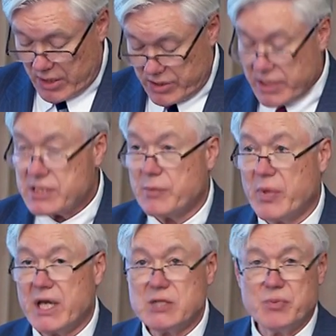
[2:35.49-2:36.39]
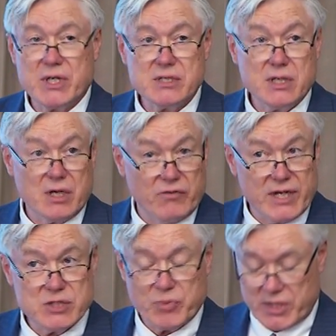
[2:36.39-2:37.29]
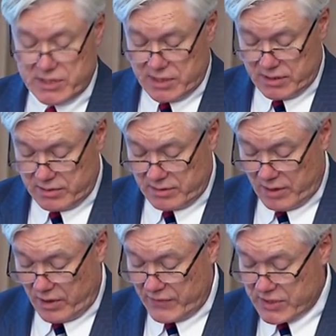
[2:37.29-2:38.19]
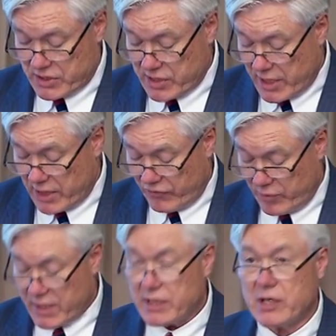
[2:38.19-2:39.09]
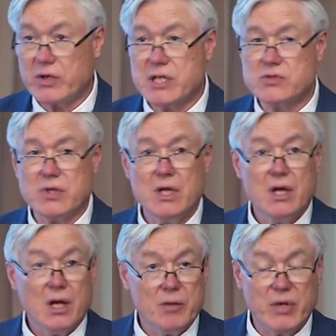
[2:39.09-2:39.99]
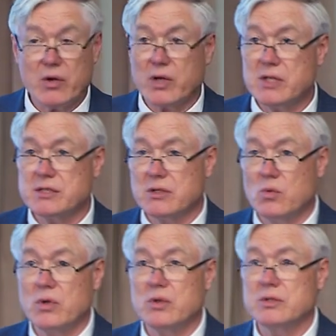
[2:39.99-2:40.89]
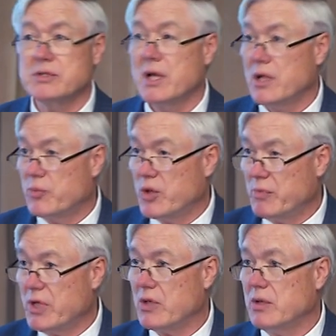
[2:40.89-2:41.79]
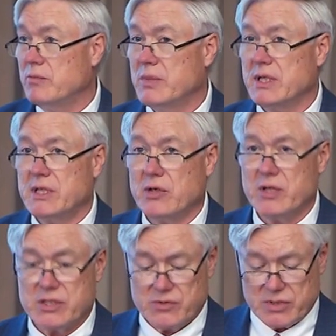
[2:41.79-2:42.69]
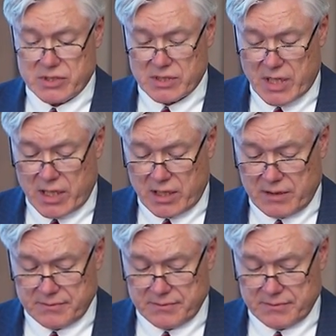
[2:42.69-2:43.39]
She is a past president and vice president of the Society for Military History, America's and the world's premier military history society.